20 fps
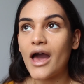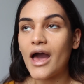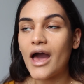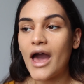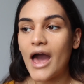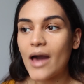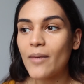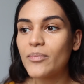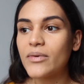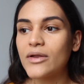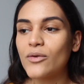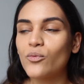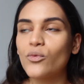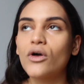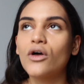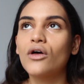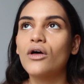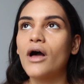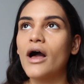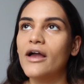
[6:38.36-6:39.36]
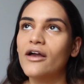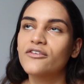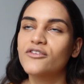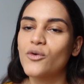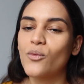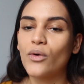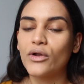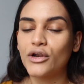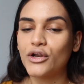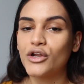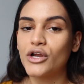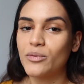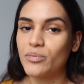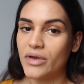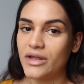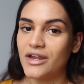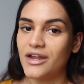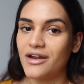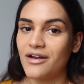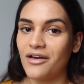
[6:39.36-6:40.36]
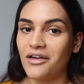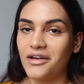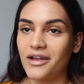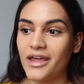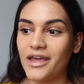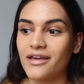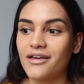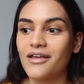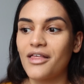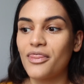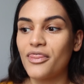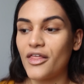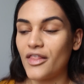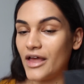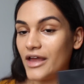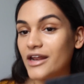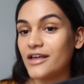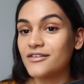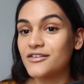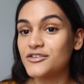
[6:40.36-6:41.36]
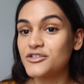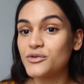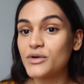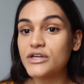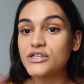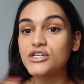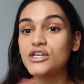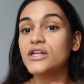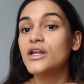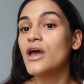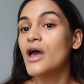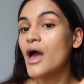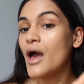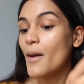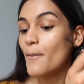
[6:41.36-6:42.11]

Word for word: happen, well, I also wanted your opinion on like the lighting situation,